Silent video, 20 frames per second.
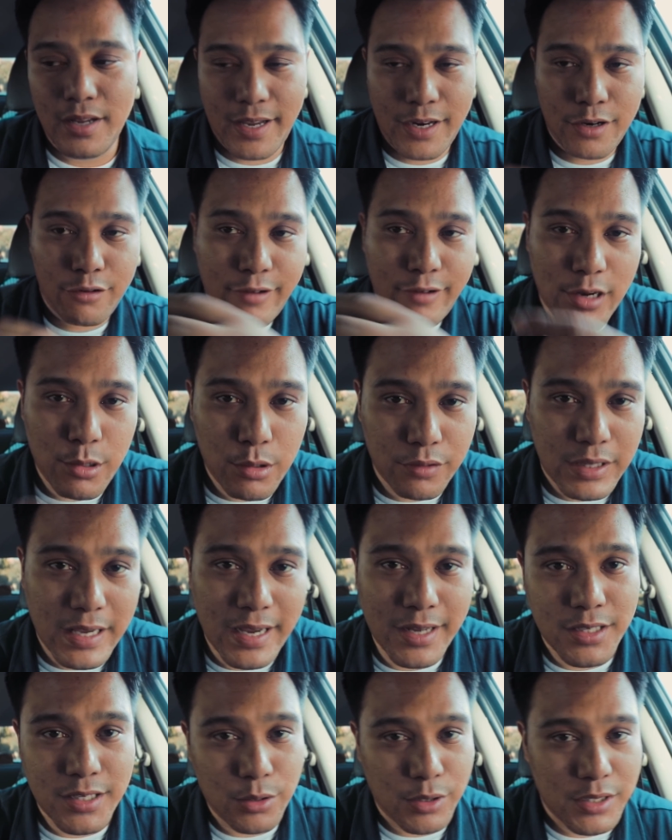integrating with
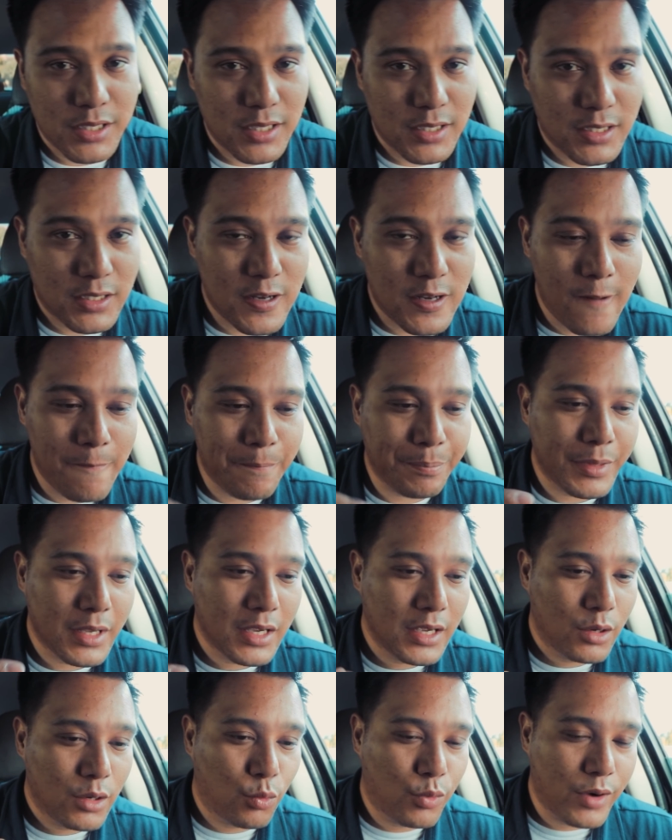that into our system
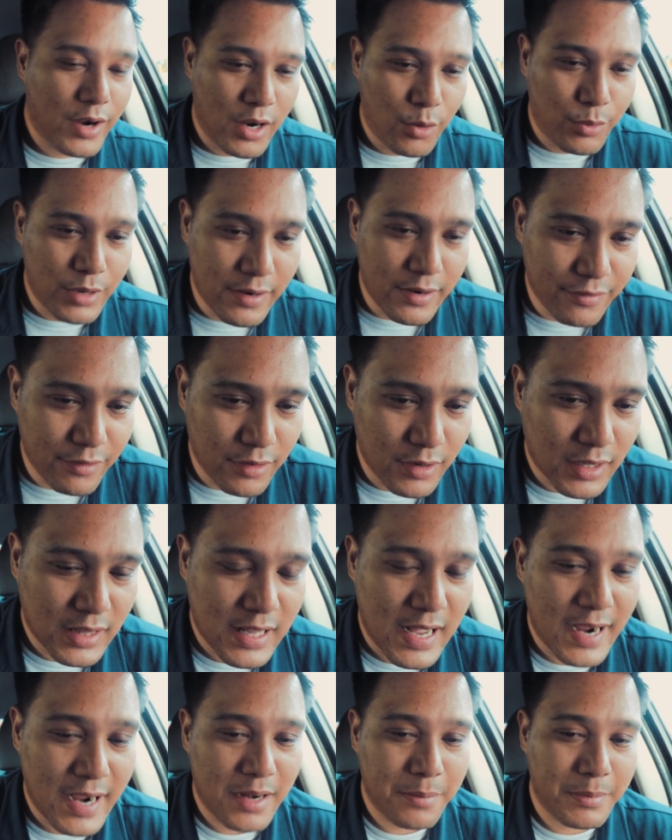where whenever a
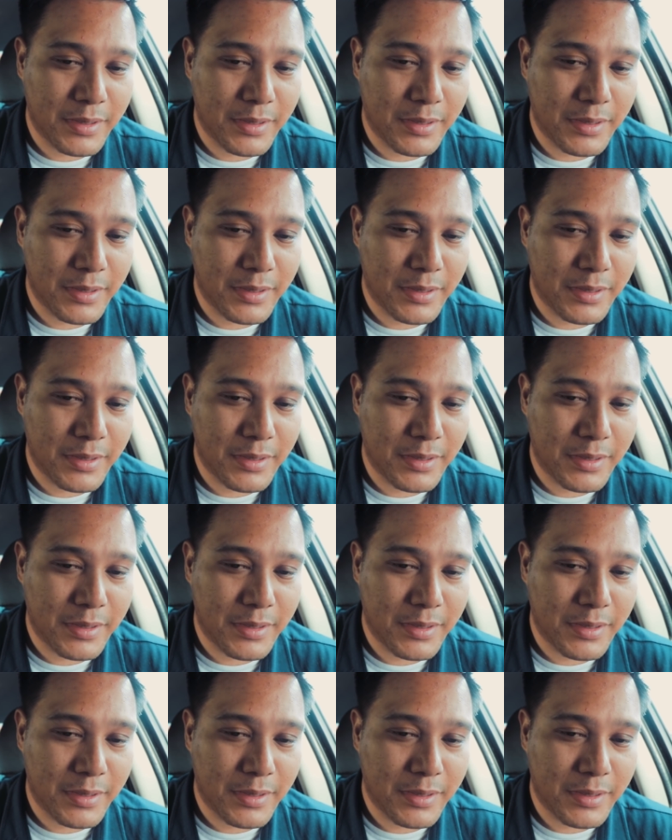client